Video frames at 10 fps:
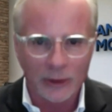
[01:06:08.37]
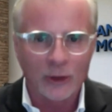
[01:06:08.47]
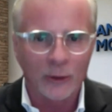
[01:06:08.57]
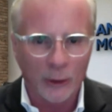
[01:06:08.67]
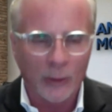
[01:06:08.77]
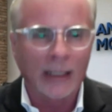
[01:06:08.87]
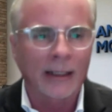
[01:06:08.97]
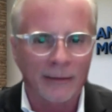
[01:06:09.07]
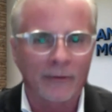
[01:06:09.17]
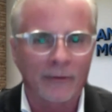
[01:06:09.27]
You're doing it in
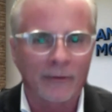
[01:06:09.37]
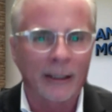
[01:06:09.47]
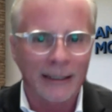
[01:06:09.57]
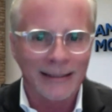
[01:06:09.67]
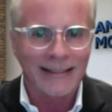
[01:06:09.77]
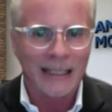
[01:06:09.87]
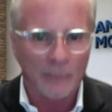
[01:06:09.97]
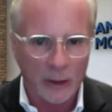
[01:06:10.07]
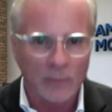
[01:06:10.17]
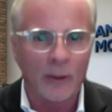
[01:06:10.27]
a very
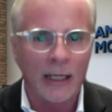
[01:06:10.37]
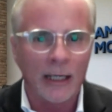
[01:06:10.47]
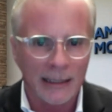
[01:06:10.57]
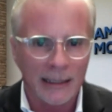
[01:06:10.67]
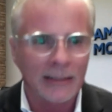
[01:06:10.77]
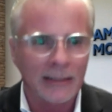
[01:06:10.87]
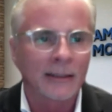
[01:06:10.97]
seamless process.